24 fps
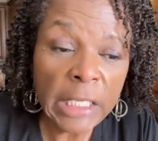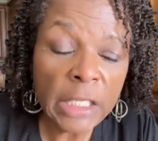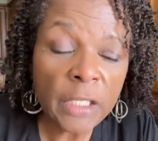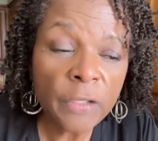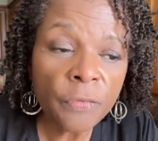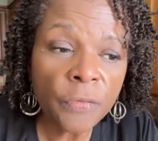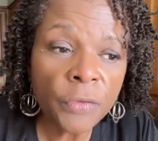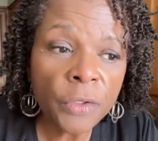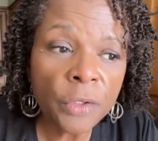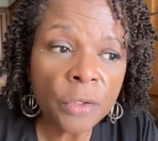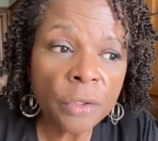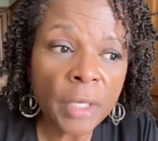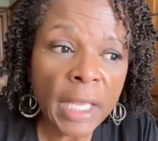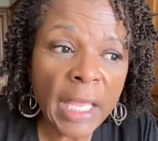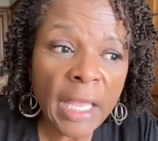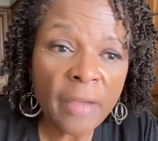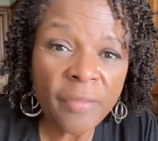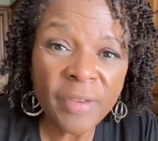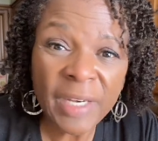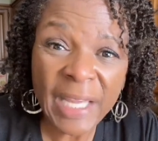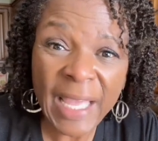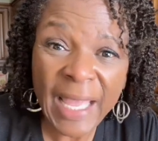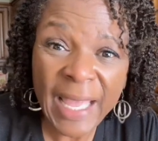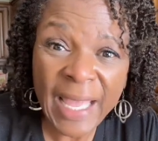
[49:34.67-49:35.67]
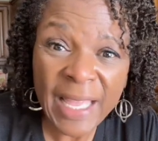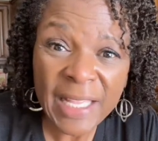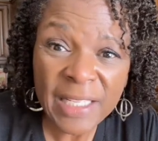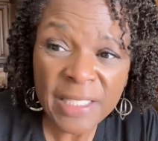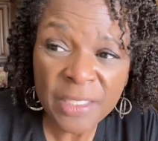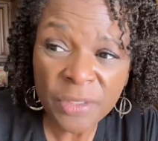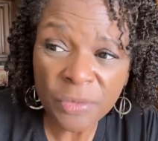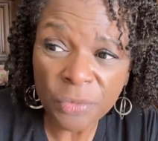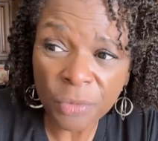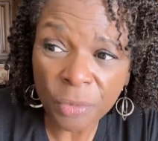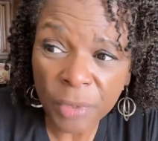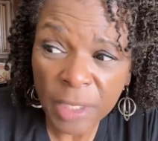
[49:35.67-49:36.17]
if you're having
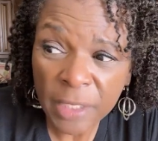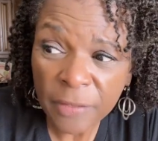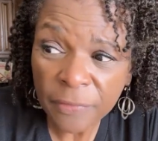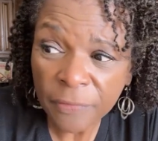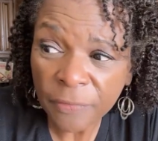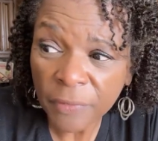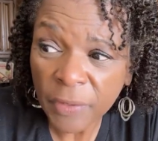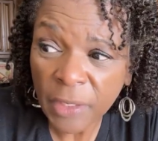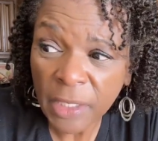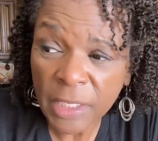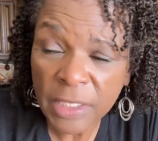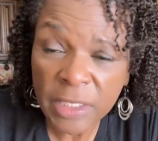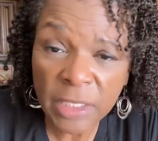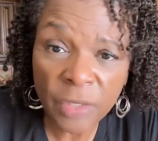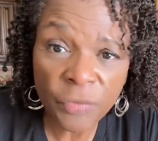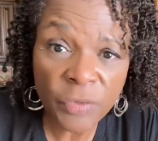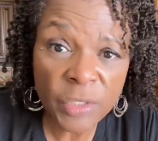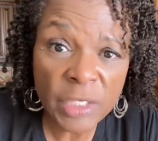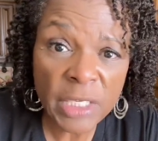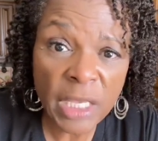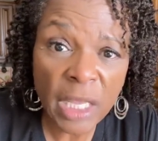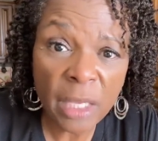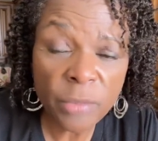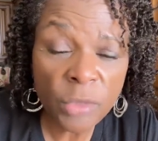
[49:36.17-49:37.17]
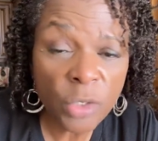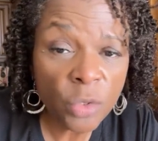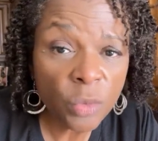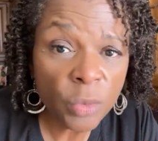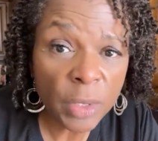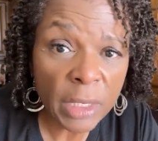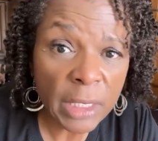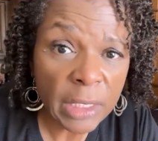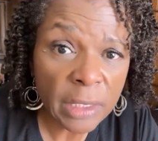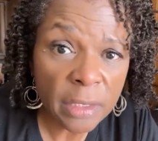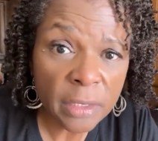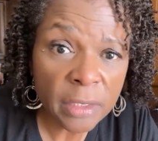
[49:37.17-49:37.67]
acid reflux every time
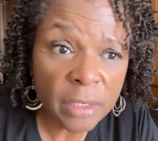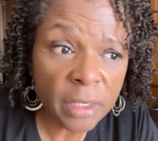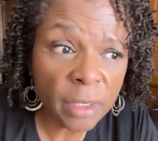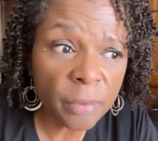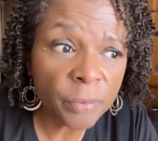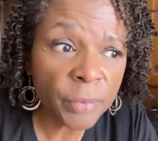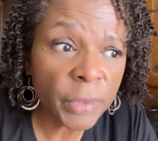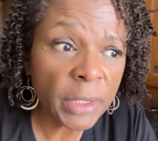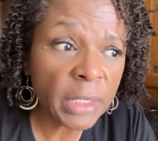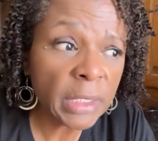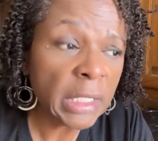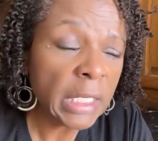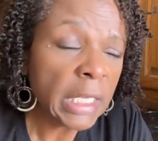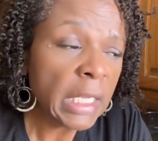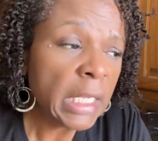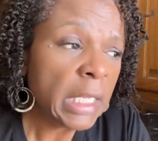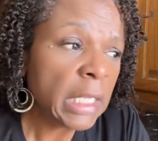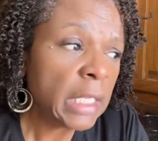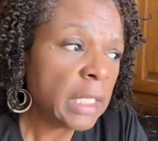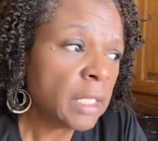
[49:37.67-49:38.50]
you eat something,